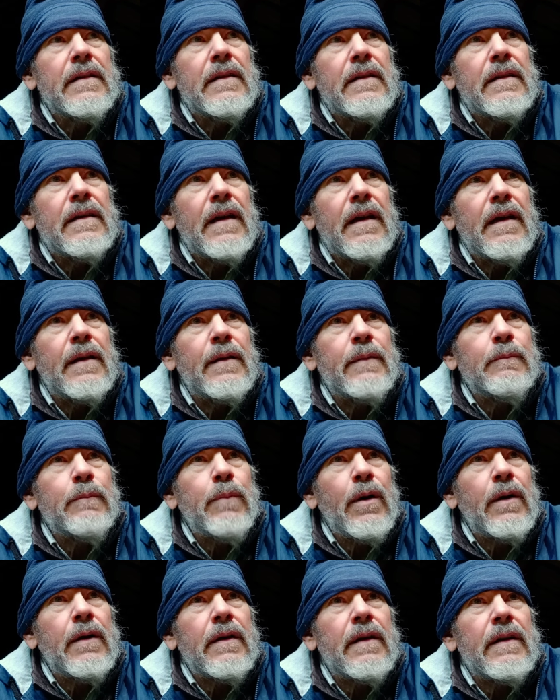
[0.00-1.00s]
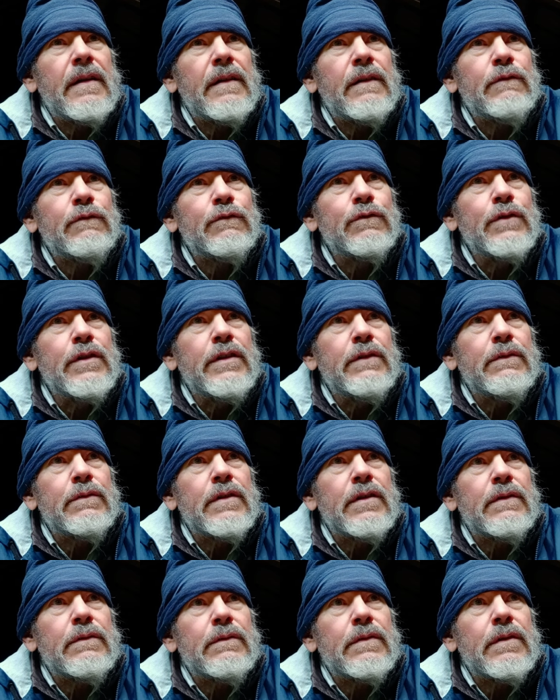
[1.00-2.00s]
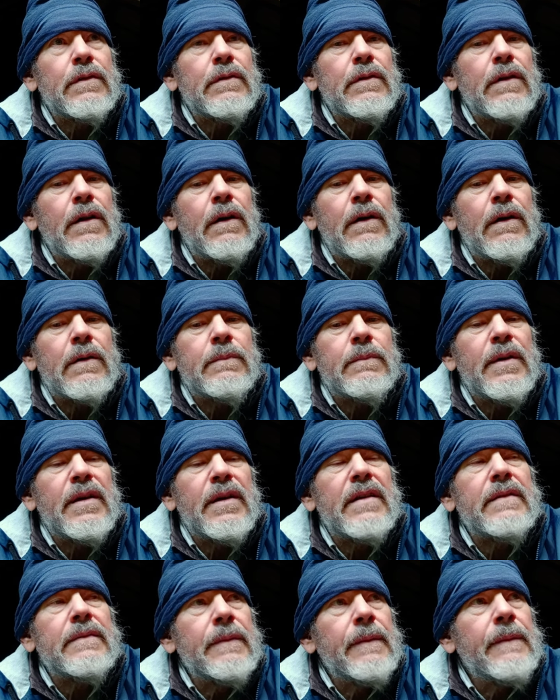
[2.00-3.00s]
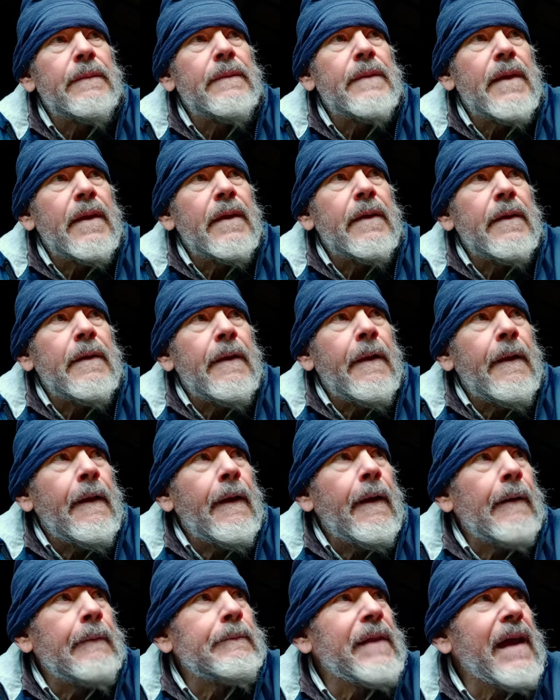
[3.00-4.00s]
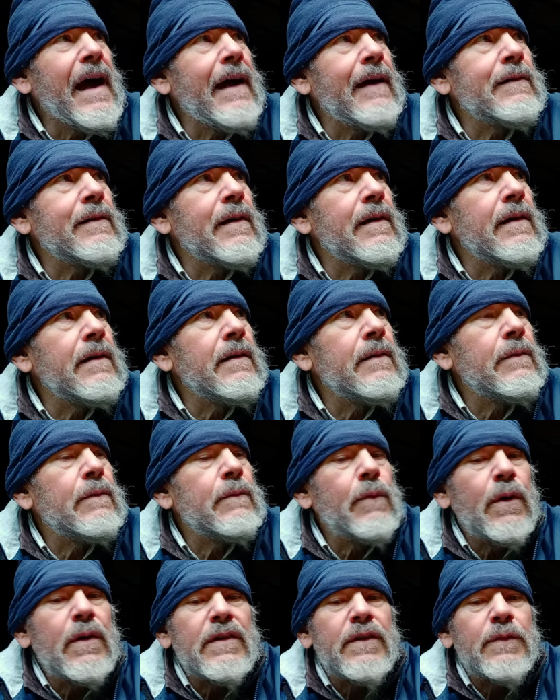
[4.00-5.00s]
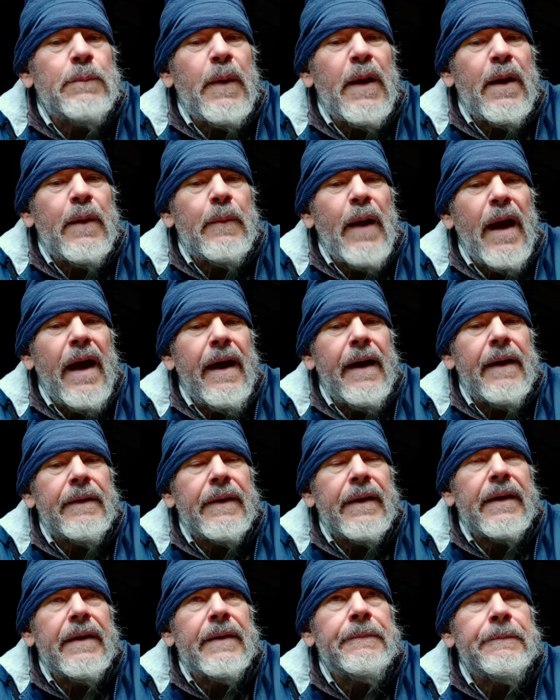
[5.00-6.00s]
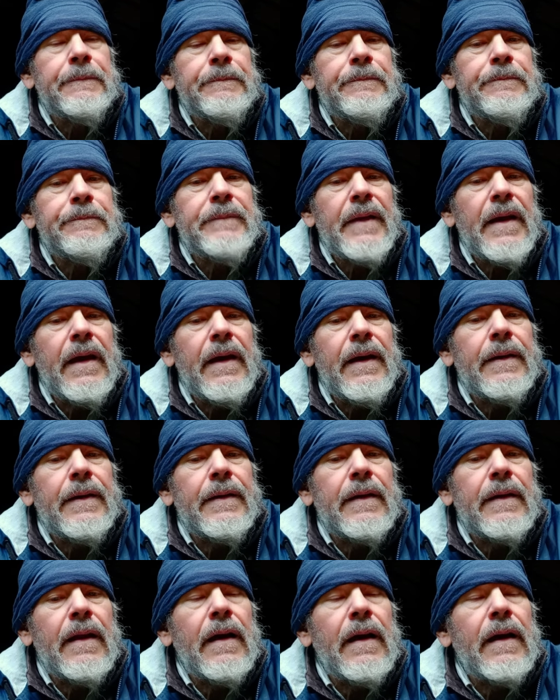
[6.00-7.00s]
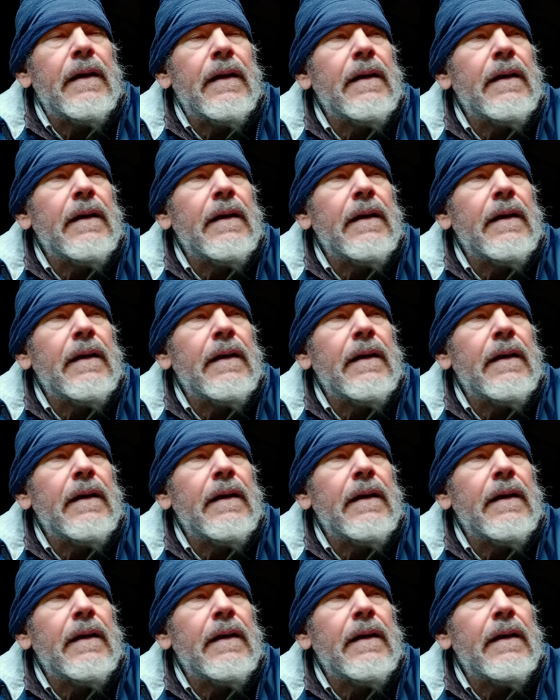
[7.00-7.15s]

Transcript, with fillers: and burn it real, real, real long. But I'm down to one spare battery and